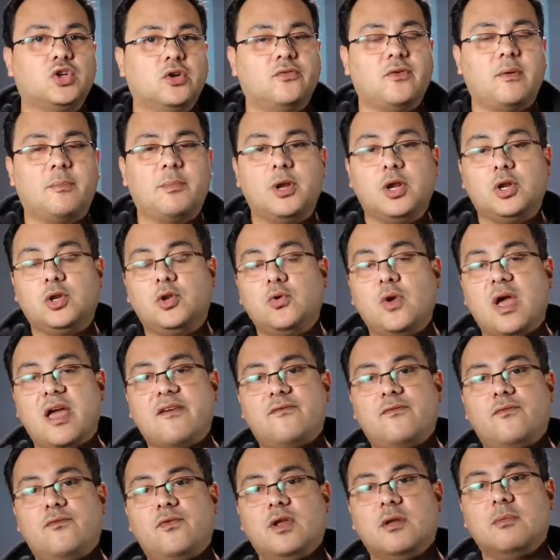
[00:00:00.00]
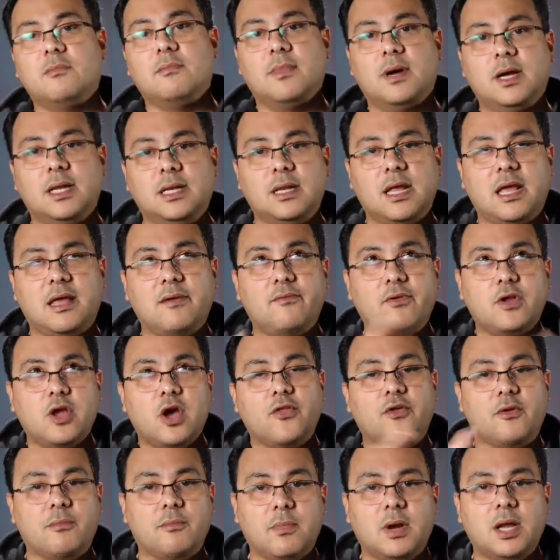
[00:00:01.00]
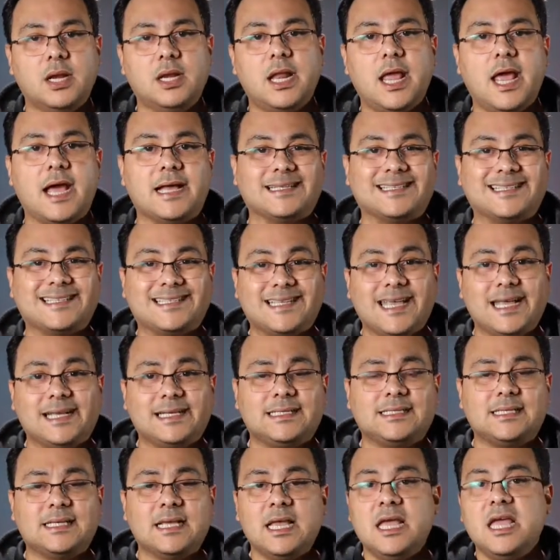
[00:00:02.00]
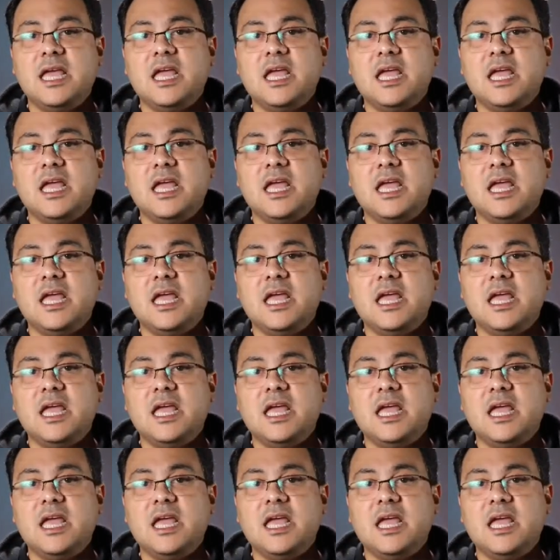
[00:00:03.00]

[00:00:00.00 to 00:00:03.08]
if I'm going to do every other Monday at 6.